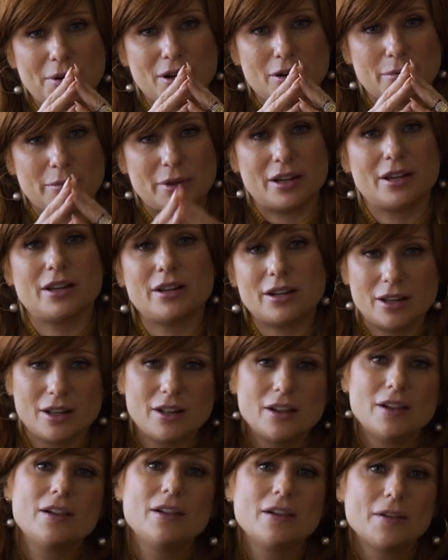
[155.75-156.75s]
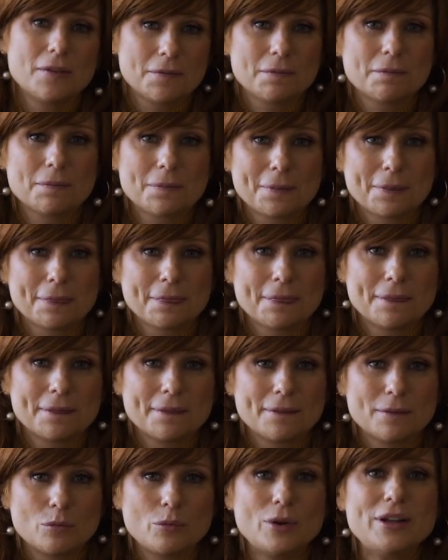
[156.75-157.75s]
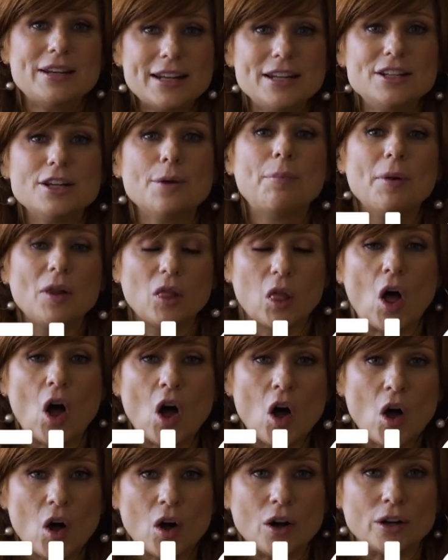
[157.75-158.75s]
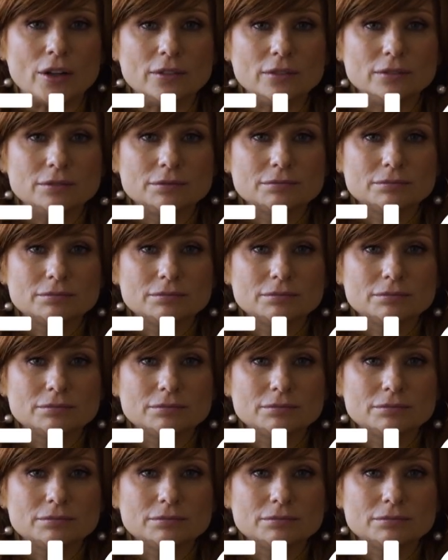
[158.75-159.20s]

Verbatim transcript: pyramid? We need to belong,